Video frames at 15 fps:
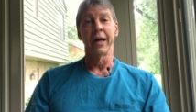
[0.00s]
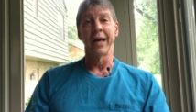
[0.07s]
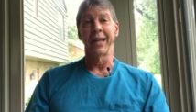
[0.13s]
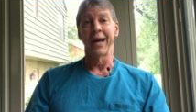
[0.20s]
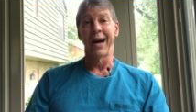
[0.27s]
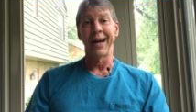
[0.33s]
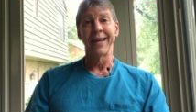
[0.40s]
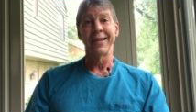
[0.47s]
an
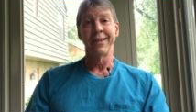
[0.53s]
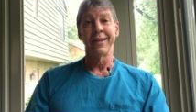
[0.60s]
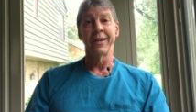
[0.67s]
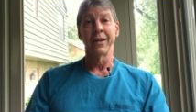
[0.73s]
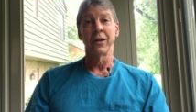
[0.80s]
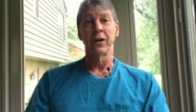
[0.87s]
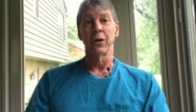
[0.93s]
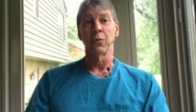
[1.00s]

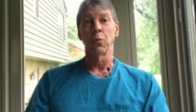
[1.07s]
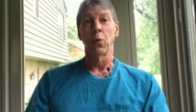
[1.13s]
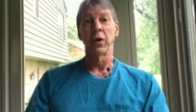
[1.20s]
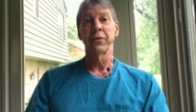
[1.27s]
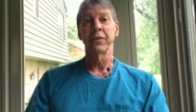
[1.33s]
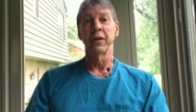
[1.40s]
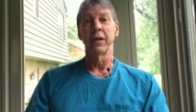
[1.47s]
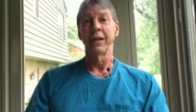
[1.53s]
idea on
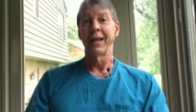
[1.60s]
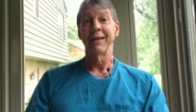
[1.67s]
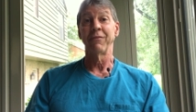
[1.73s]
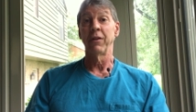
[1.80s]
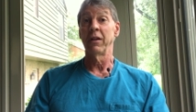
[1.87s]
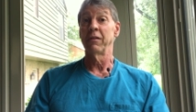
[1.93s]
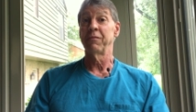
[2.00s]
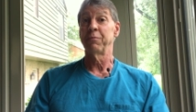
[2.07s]
what the
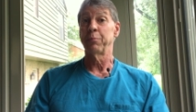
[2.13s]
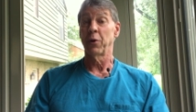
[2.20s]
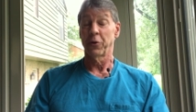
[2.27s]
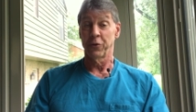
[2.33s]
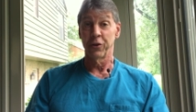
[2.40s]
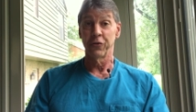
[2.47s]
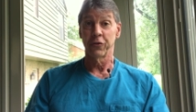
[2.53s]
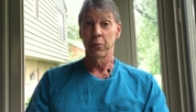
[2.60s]
level of
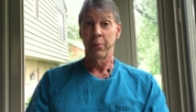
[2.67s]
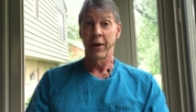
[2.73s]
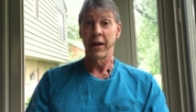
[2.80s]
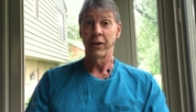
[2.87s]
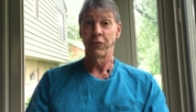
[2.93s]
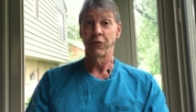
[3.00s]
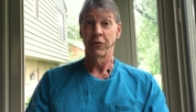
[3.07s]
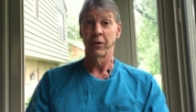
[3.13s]

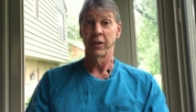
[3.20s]
participation